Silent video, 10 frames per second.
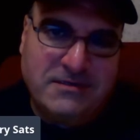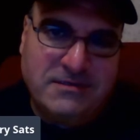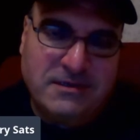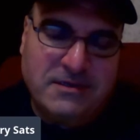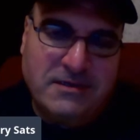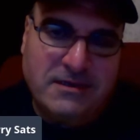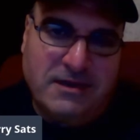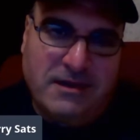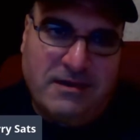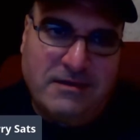is
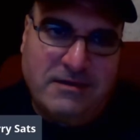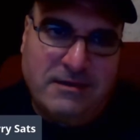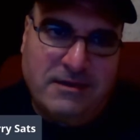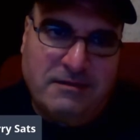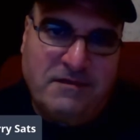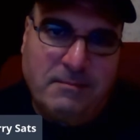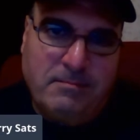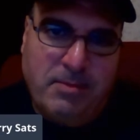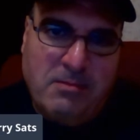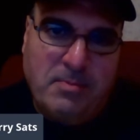uh, if you
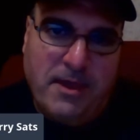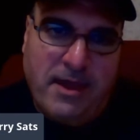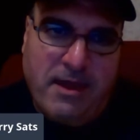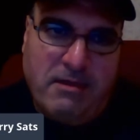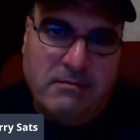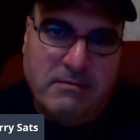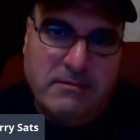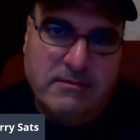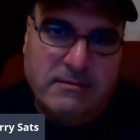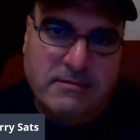bump out
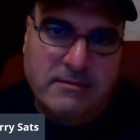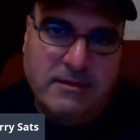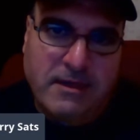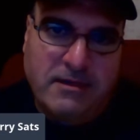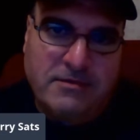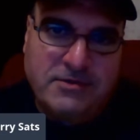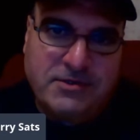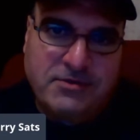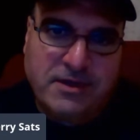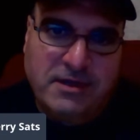and your
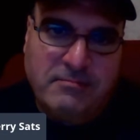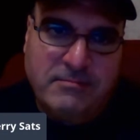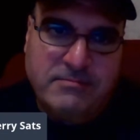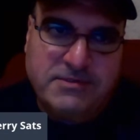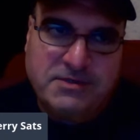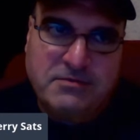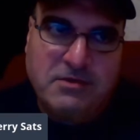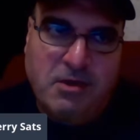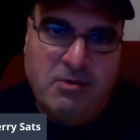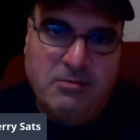stream still
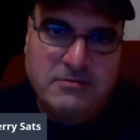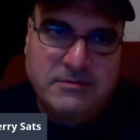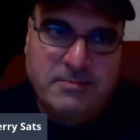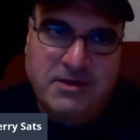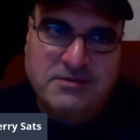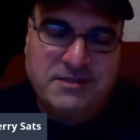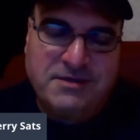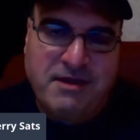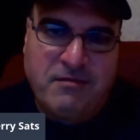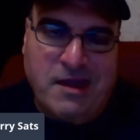goes because you
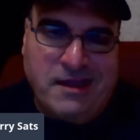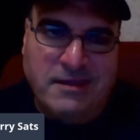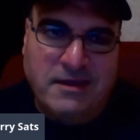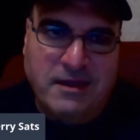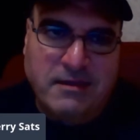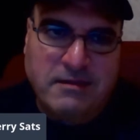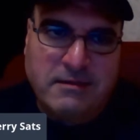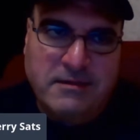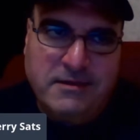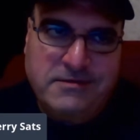never ended it,
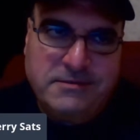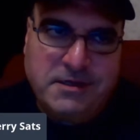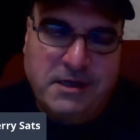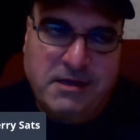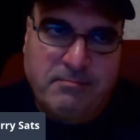so you can